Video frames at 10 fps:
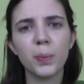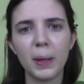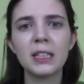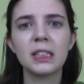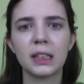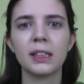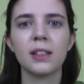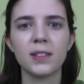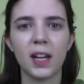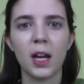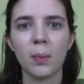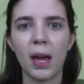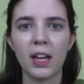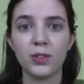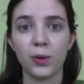basically the same
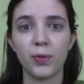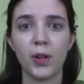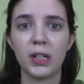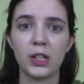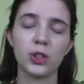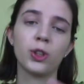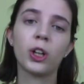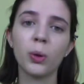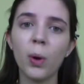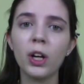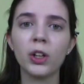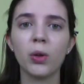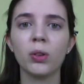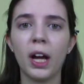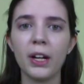as your foundation. You're going to want to
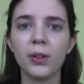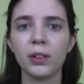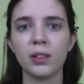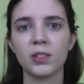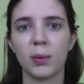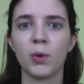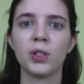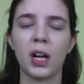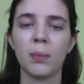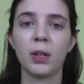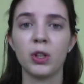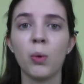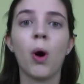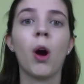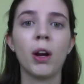go lighter in the summertime than
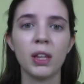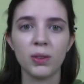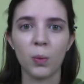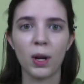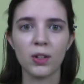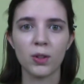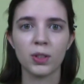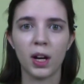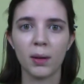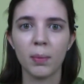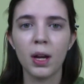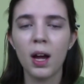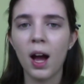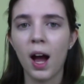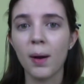you are in the winter time.
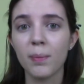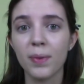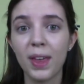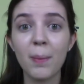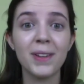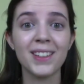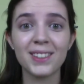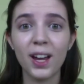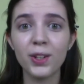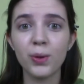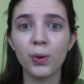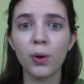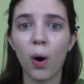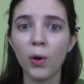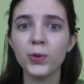That being said, you
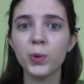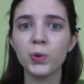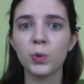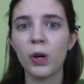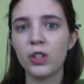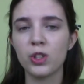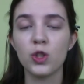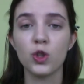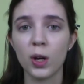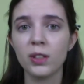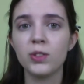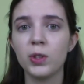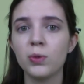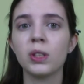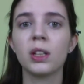could also switch to just
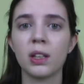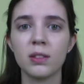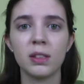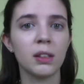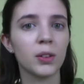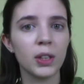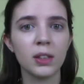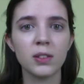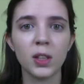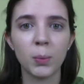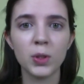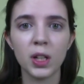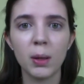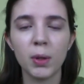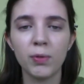using concealer in the
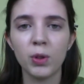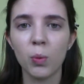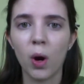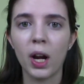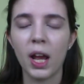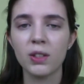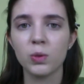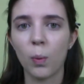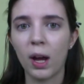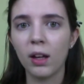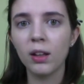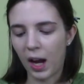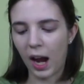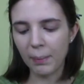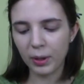summertime if you want as well.
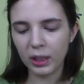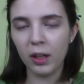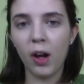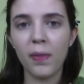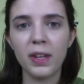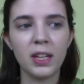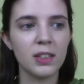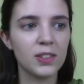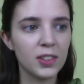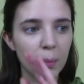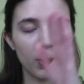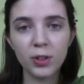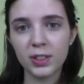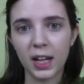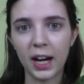On the summer
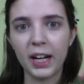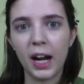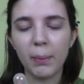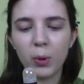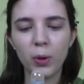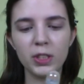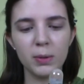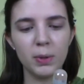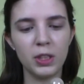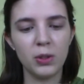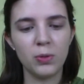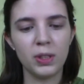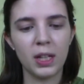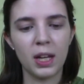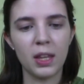side, I'm going to be
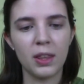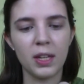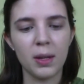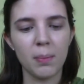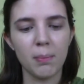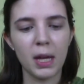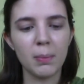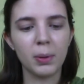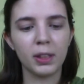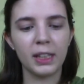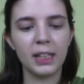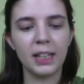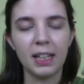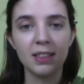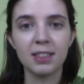using the Maybelline
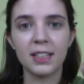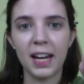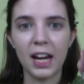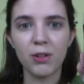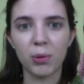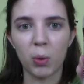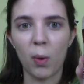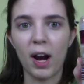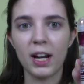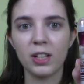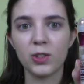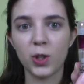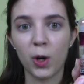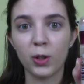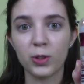Instant Age Rewind
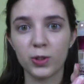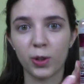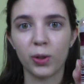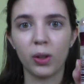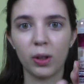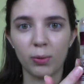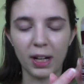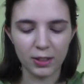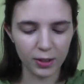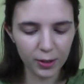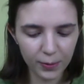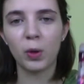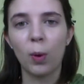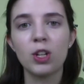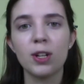Dark Circle Eraser,
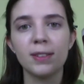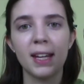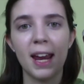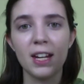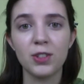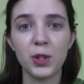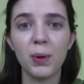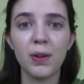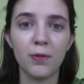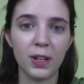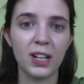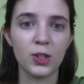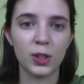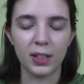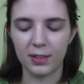which is a dewy
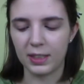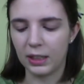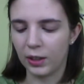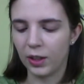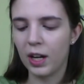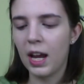finished concealer.